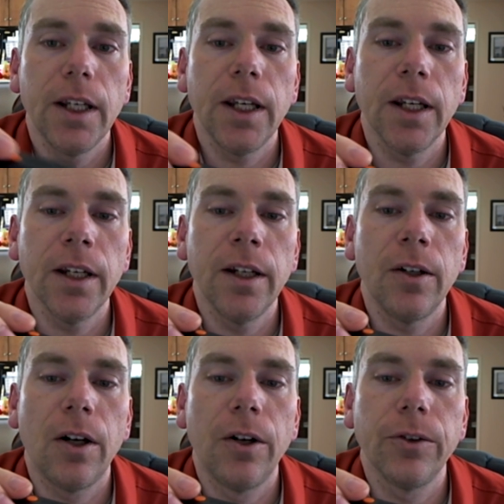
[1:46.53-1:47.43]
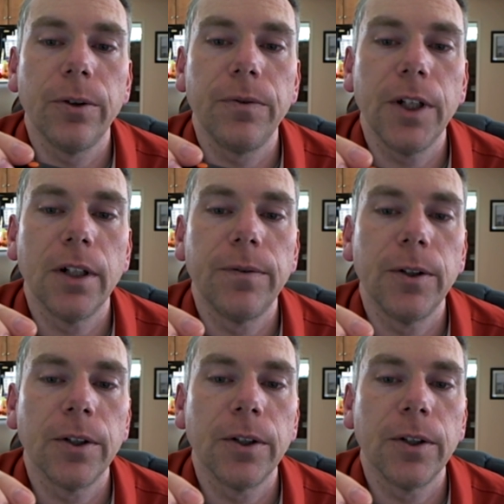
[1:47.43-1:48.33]
And also, if you get a
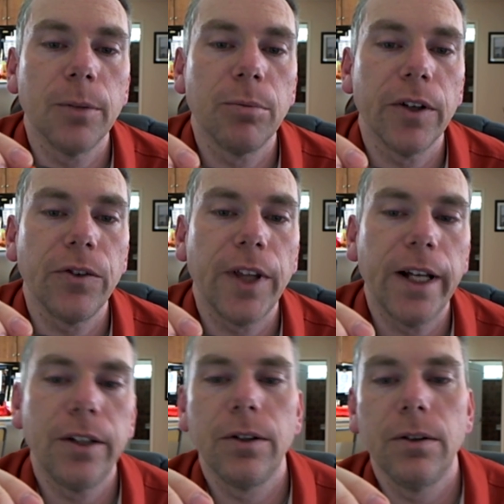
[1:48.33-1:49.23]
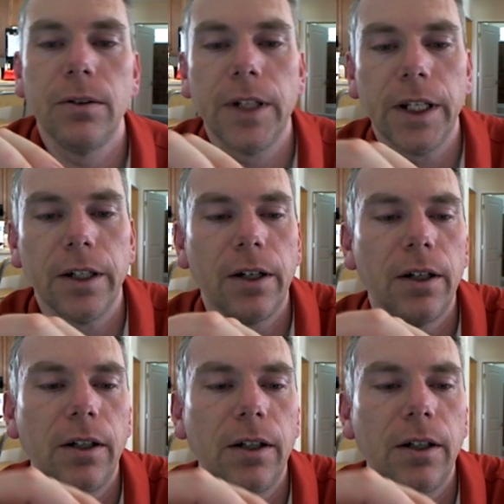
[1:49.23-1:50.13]
phone call, you can press that to take a
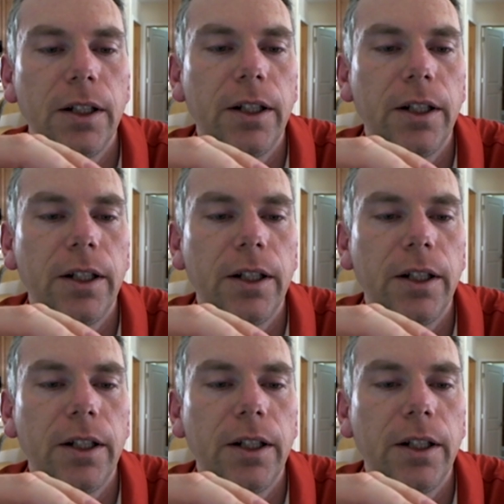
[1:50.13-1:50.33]
call.